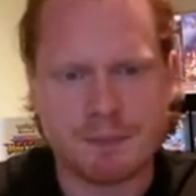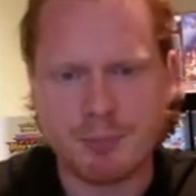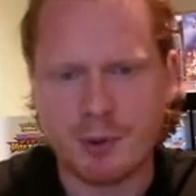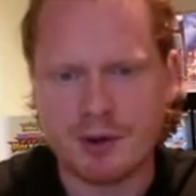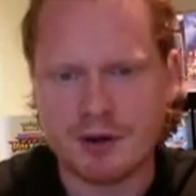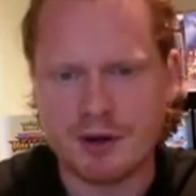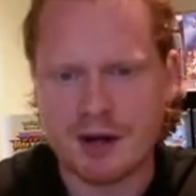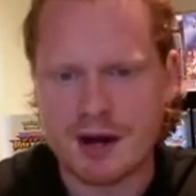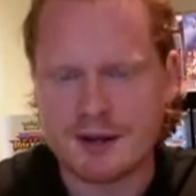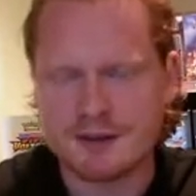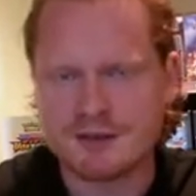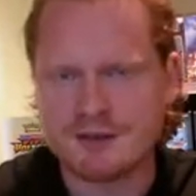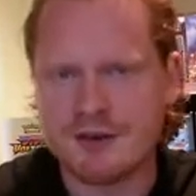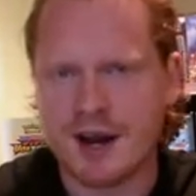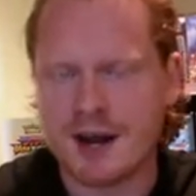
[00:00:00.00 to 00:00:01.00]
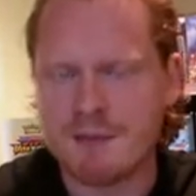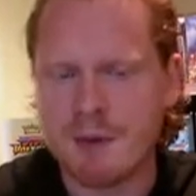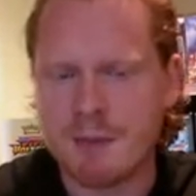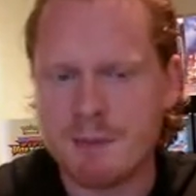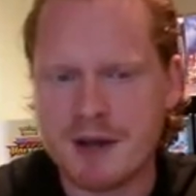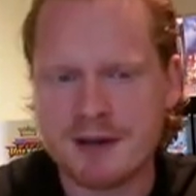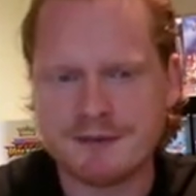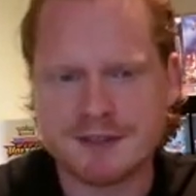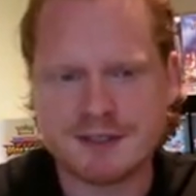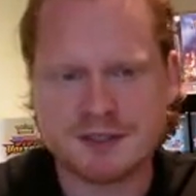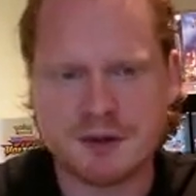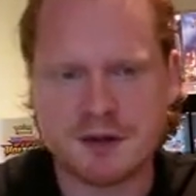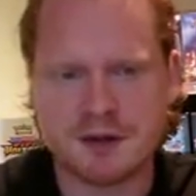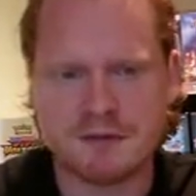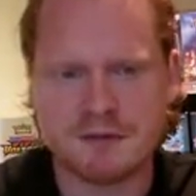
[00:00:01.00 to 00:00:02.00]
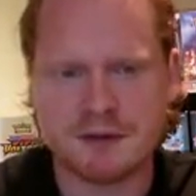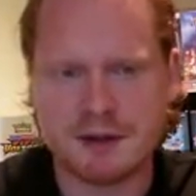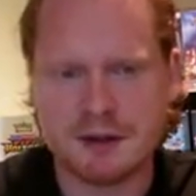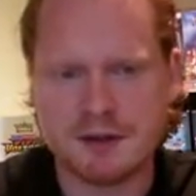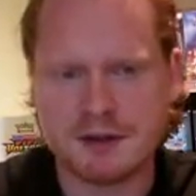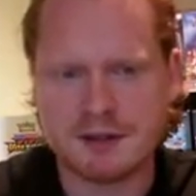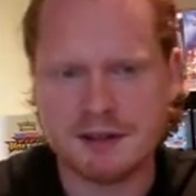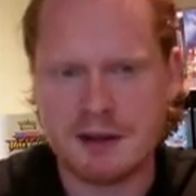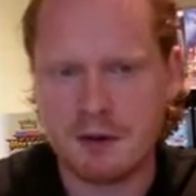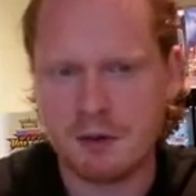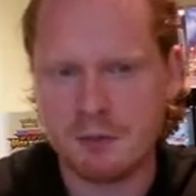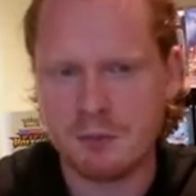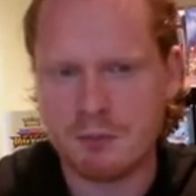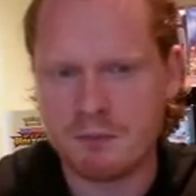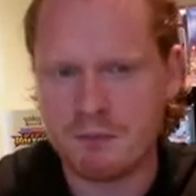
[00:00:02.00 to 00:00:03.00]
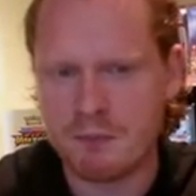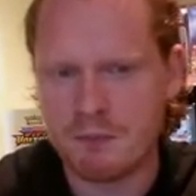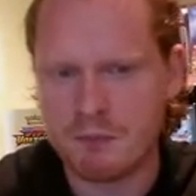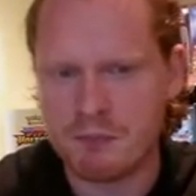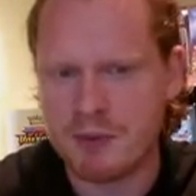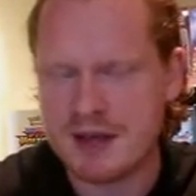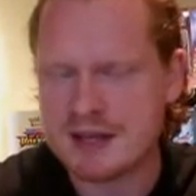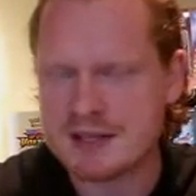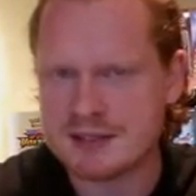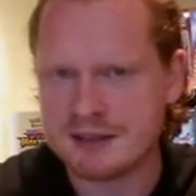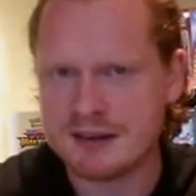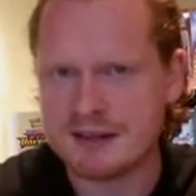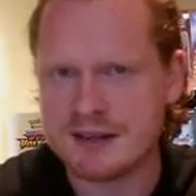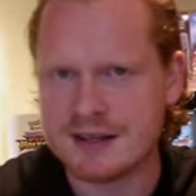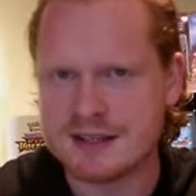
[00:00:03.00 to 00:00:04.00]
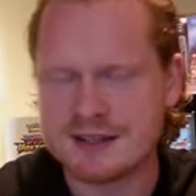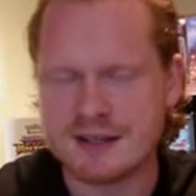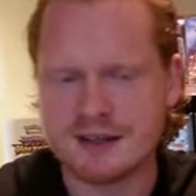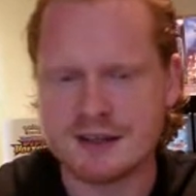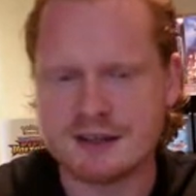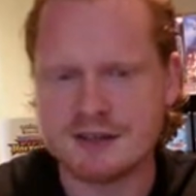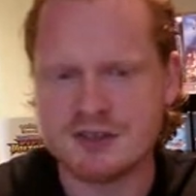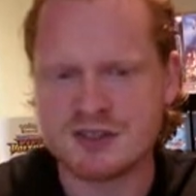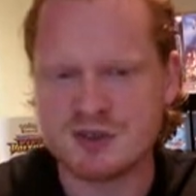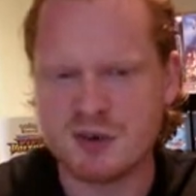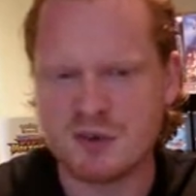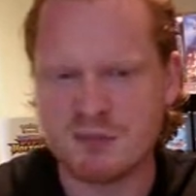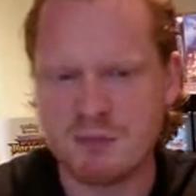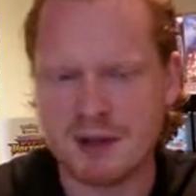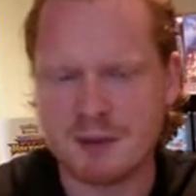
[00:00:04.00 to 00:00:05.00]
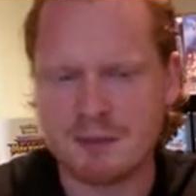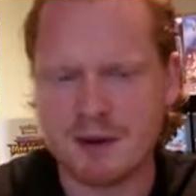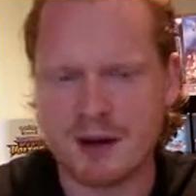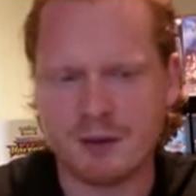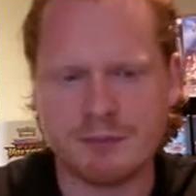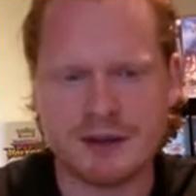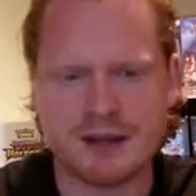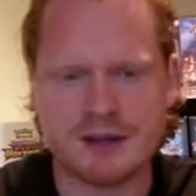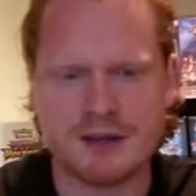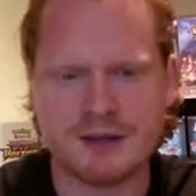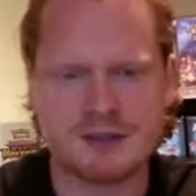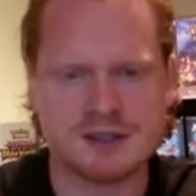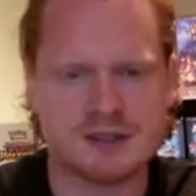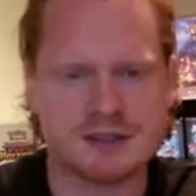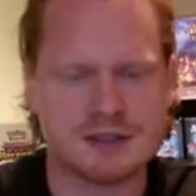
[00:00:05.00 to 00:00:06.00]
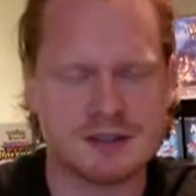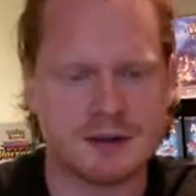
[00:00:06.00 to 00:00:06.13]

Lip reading: But I am a bit of a sucker for little bits like this that can just sort of mill about and be a nuisance.